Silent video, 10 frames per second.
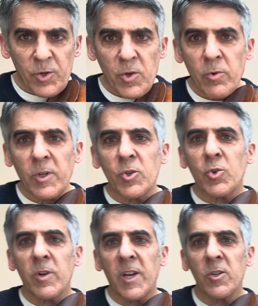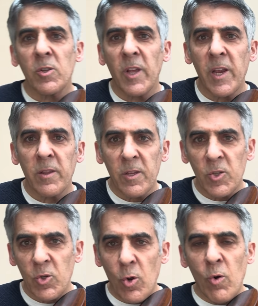you can translate
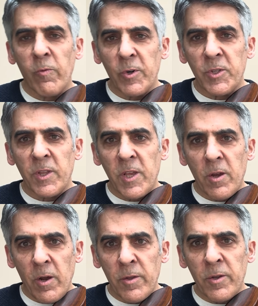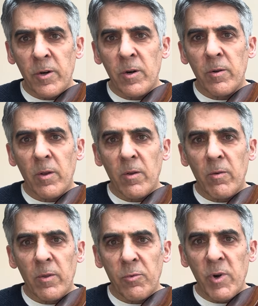this over to the other
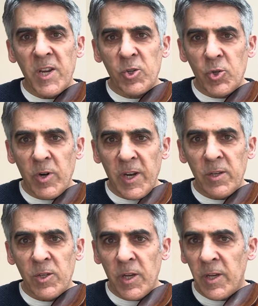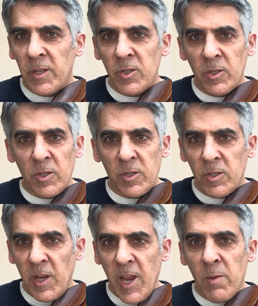3 strings, and it's the
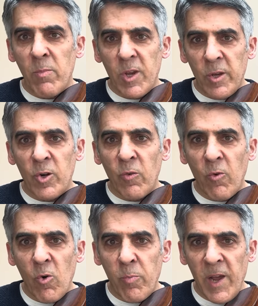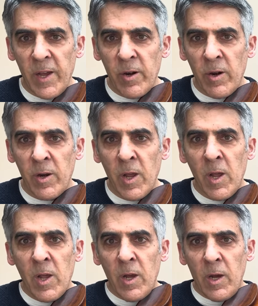same interval pattern
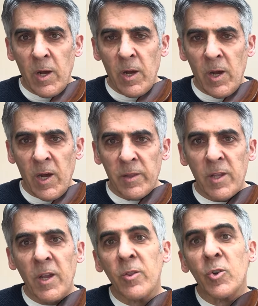on the other